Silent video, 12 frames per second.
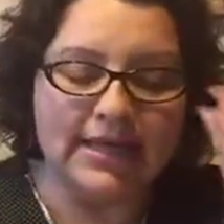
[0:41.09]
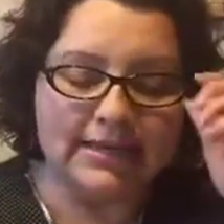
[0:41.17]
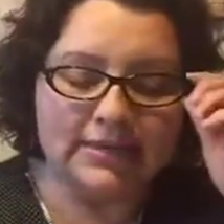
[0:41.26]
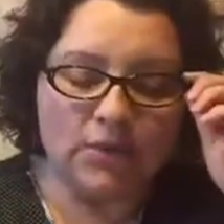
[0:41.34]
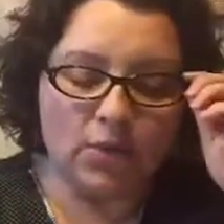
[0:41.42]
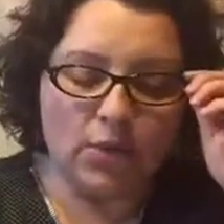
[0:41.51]

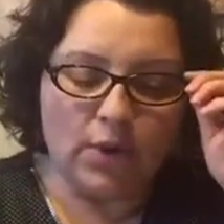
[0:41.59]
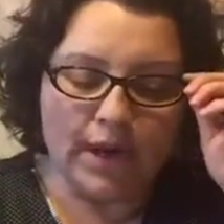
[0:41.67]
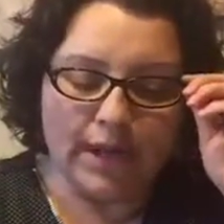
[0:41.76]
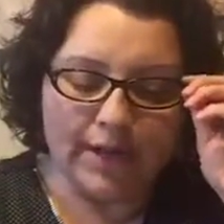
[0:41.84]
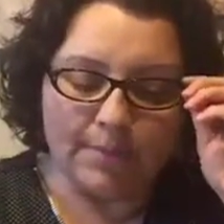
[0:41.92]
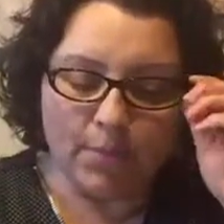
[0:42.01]
So
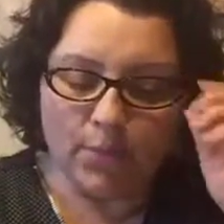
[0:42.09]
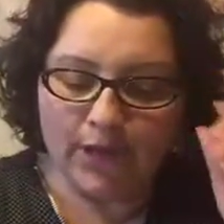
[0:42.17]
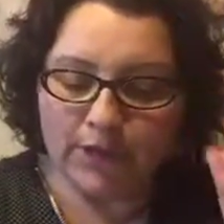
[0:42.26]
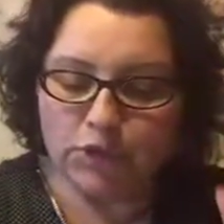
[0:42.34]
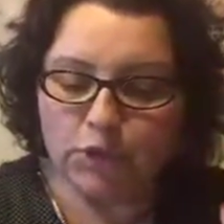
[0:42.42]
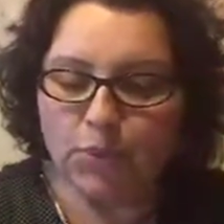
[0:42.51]
what
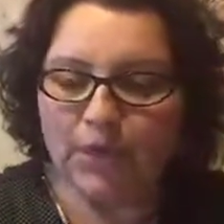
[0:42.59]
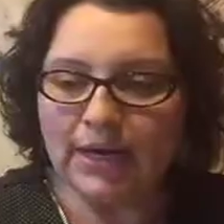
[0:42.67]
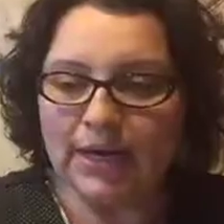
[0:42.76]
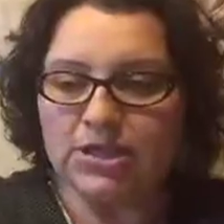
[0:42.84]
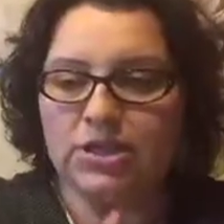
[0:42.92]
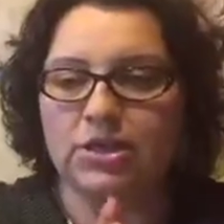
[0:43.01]
I do want to
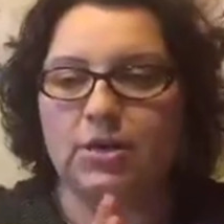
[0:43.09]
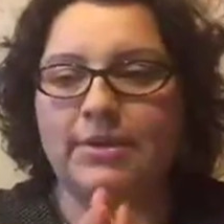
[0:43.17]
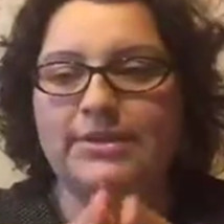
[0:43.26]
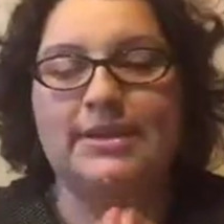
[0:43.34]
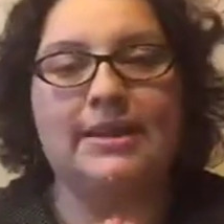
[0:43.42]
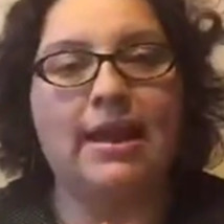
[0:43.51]
let you know
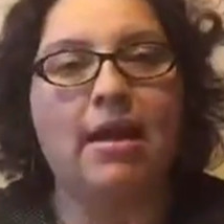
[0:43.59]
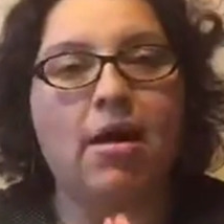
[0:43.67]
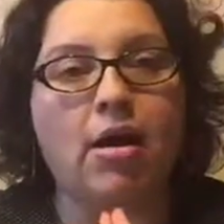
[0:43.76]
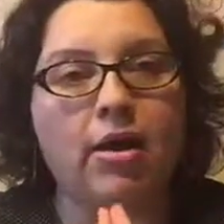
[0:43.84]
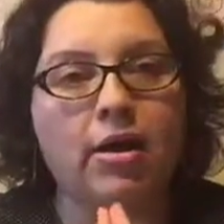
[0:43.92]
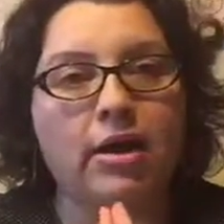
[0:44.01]
is that they
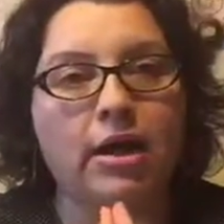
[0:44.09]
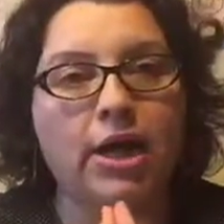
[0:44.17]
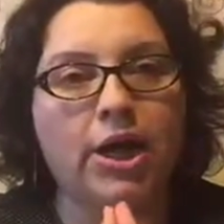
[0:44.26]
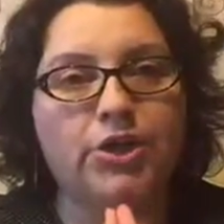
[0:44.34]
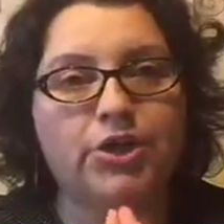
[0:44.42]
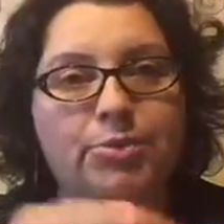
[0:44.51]
are
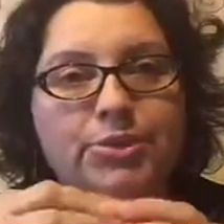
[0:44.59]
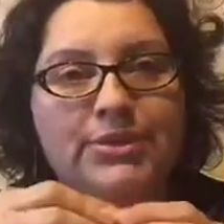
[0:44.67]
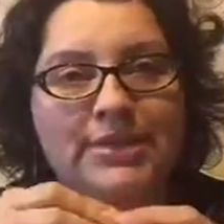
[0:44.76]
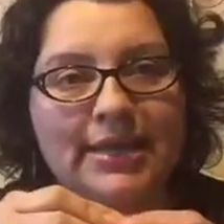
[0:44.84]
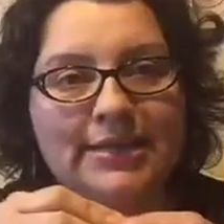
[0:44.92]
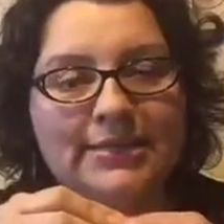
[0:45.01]

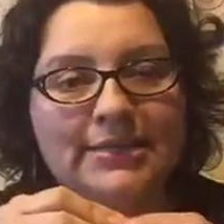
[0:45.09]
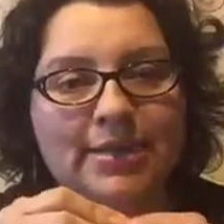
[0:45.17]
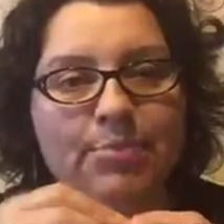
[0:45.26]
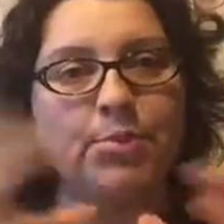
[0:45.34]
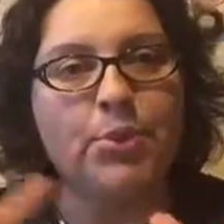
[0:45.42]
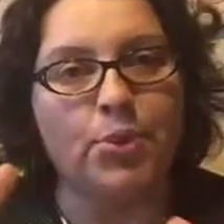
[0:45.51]
100%
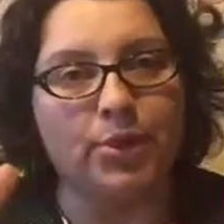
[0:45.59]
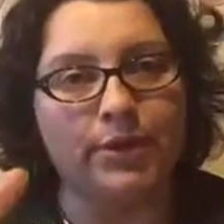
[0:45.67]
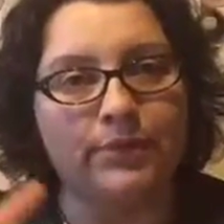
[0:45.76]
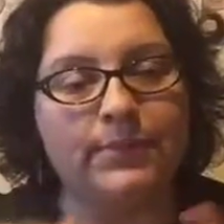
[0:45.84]
pure.